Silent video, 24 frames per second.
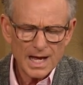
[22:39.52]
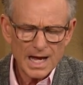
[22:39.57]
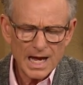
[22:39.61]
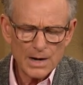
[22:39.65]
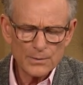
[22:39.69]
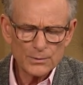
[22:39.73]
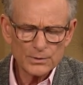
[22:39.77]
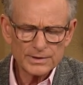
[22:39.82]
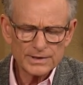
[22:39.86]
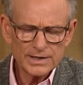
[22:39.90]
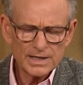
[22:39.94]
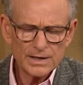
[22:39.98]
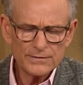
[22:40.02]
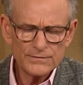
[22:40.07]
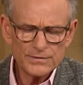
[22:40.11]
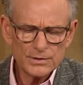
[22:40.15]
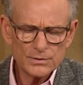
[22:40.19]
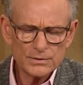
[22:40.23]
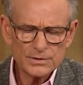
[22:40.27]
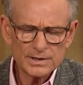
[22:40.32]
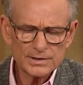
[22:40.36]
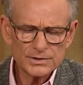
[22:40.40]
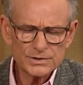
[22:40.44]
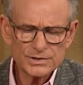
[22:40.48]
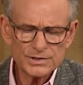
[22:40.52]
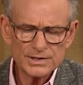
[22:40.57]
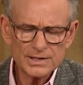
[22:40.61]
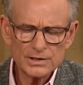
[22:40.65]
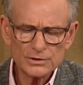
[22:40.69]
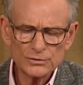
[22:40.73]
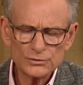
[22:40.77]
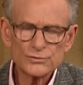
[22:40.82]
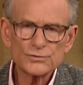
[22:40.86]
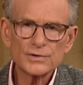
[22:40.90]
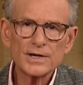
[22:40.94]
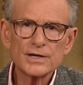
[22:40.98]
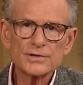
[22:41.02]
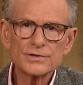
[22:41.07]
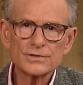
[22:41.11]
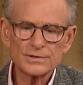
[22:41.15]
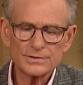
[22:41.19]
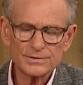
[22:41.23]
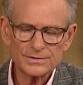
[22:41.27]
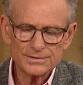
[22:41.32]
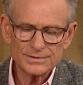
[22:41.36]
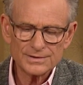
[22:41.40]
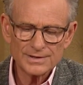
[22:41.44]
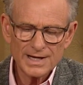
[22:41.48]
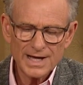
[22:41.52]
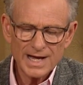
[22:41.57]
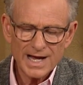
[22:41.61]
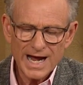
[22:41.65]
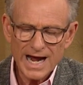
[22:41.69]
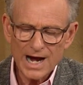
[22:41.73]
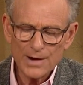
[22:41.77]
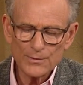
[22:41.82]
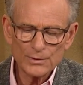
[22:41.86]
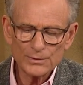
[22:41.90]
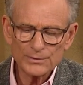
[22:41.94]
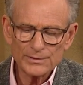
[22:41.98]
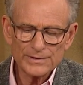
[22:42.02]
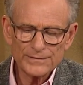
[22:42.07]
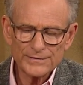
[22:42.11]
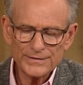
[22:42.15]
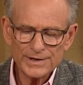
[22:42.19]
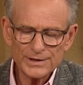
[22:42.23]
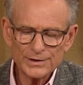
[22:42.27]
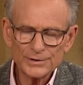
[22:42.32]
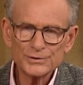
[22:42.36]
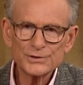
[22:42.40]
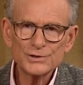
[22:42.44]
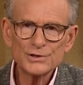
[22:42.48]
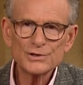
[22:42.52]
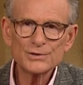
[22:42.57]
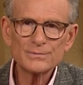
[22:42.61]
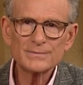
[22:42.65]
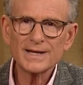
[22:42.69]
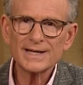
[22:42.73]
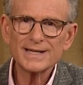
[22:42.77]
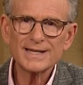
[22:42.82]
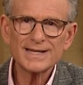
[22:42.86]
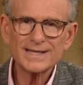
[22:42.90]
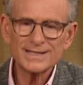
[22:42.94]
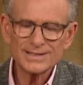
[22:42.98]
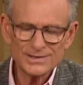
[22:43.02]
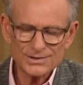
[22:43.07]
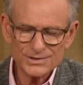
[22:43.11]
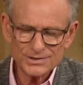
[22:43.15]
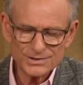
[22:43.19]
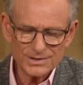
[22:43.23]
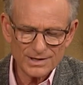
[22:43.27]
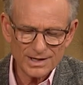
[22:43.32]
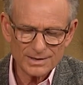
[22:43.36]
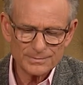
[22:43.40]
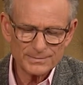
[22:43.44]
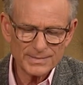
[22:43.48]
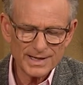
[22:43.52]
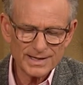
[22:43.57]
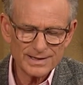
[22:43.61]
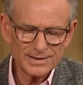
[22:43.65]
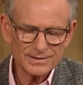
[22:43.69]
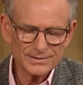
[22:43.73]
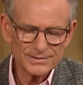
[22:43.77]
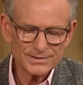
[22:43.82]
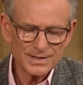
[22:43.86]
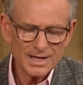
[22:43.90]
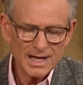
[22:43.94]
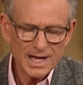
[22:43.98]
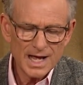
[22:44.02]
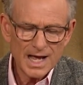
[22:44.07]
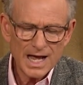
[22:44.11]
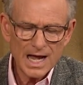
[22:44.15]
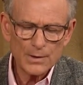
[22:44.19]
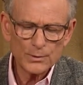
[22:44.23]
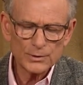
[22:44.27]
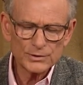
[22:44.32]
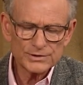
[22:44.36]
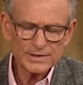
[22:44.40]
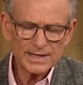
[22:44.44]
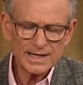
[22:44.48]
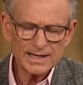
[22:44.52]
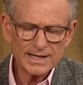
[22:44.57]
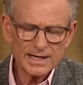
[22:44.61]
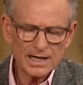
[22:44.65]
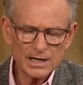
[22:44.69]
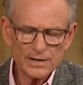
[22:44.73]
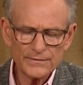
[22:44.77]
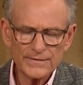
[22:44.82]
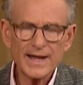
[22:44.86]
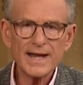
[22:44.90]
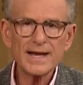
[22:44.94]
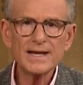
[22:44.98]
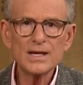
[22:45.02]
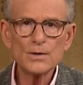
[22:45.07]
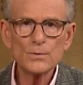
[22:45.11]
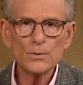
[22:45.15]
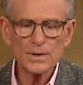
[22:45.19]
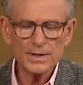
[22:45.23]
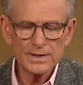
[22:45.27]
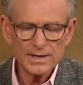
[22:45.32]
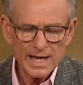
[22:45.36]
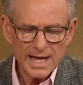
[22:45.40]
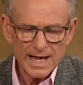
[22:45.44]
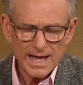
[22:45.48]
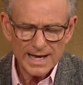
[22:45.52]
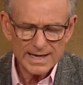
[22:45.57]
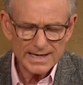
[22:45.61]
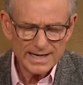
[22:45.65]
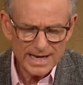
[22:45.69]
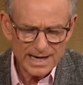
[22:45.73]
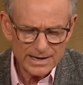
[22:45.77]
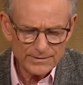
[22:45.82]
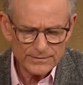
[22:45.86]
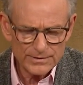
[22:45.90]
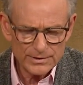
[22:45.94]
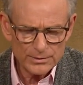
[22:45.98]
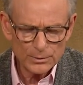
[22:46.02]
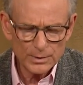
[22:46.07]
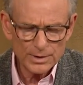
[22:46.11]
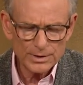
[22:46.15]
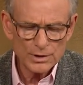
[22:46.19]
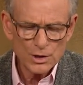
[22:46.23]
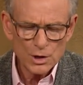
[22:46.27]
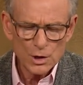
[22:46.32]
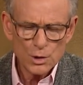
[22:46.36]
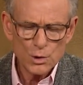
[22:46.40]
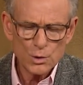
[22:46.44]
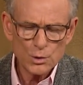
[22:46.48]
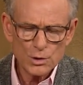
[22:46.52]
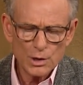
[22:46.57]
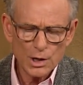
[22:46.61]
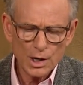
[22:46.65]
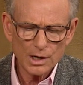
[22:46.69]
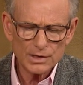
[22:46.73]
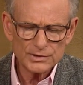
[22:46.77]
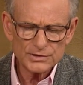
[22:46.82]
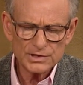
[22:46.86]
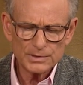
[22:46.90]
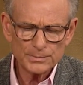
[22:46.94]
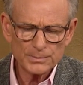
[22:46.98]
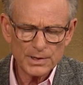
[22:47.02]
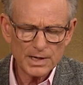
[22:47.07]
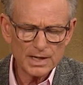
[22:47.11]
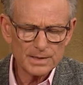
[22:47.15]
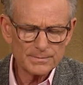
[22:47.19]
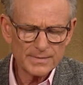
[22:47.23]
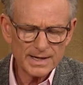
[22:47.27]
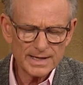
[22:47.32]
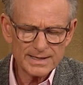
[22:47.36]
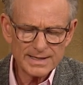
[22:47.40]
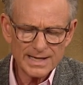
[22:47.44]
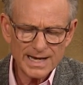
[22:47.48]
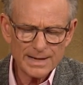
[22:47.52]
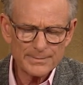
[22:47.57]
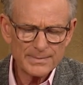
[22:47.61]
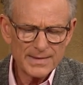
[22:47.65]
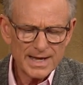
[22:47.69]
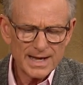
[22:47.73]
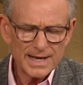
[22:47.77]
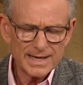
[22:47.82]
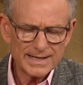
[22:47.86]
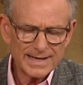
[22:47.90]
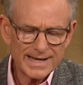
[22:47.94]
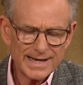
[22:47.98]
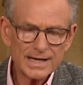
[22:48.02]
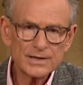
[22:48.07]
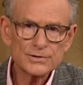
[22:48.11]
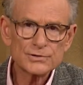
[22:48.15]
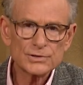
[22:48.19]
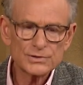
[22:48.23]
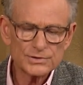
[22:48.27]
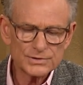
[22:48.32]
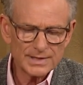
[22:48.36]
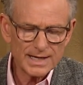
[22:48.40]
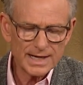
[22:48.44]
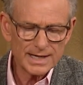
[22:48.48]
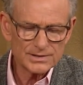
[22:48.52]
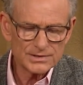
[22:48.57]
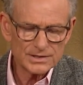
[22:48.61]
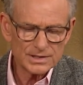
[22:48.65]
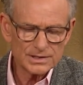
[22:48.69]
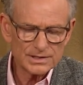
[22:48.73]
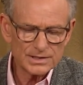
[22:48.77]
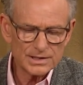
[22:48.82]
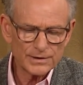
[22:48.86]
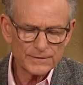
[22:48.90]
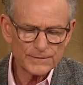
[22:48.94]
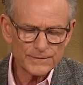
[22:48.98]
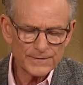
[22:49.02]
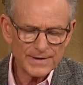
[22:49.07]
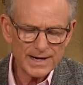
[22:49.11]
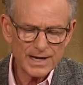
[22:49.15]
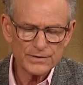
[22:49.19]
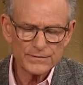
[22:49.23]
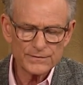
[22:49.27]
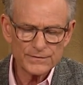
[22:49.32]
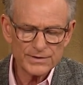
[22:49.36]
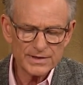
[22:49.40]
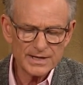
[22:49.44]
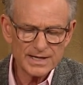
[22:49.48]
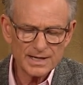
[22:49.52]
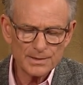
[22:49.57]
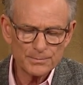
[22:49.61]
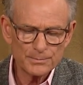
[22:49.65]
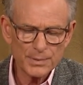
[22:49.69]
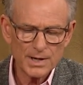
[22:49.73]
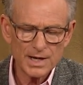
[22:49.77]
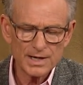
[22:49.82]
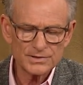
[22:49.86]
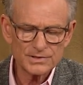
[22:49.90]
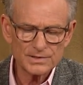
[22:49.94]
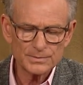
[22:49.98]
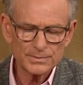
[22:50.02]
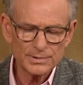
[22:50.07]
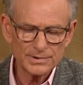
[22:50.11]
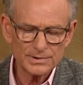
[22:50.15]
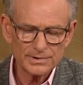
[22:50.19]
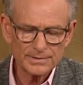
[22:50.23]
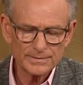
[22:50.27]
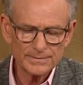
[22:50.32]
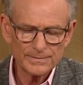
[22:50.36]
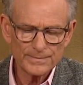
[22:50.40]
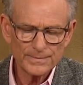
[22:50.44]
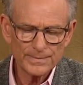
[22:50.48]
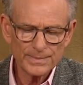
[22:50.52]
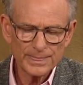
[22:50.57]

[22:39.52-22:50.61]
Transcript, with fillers: I will give you concealed treasures. I will reveal to you my hidden stockpiles. I will take care of anyone and everyone who calls upon my name and exercises their faith for the impossible.